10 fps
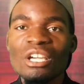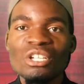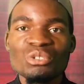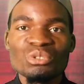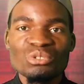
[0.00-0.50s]

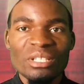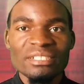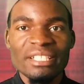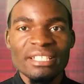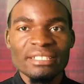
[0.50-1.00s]
to
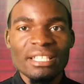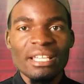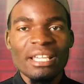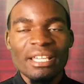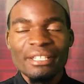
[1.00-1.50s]
Swaziland.
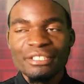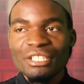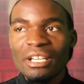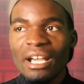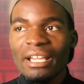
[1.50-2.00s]
And
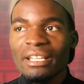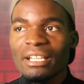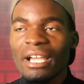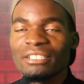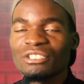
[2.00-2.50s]

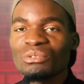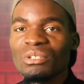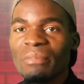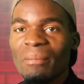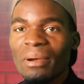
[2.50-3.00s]
I still
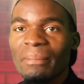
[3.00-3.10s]
remember